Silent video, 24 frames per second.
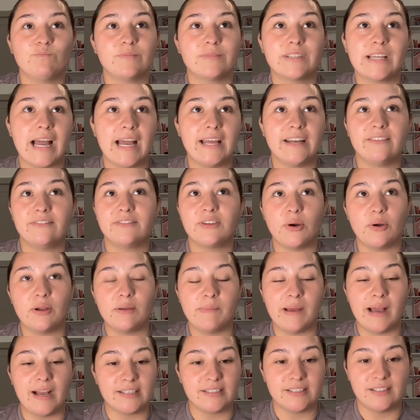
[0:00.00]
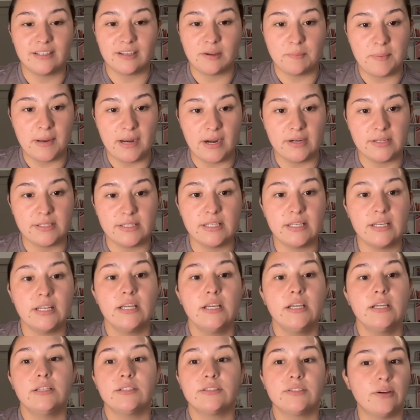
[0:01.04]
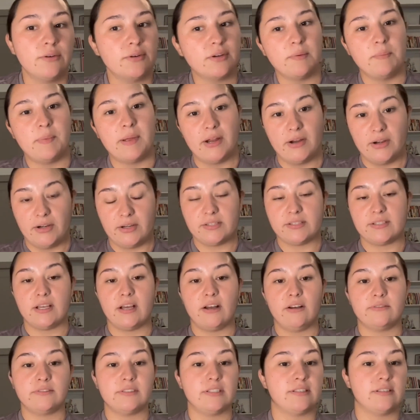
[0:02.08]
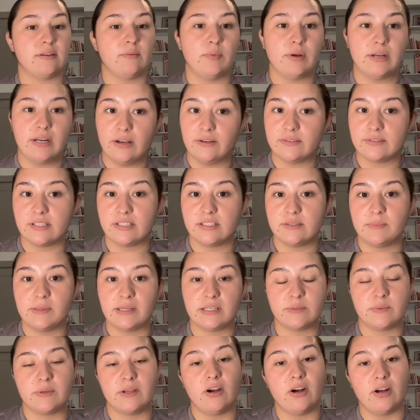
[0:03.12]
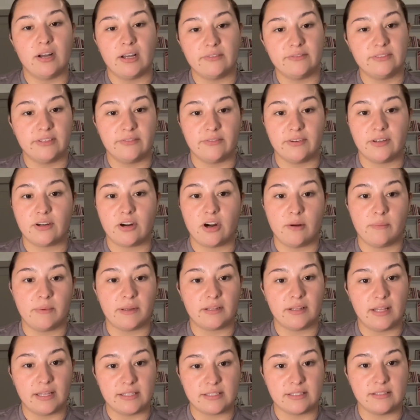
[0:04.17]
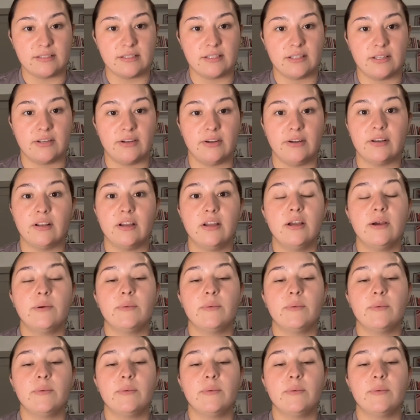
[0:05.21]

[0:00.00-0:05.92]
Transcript: kind of going back to the comparison, don't compare yourself to someone else's, because we all have different karmic lessons to learn.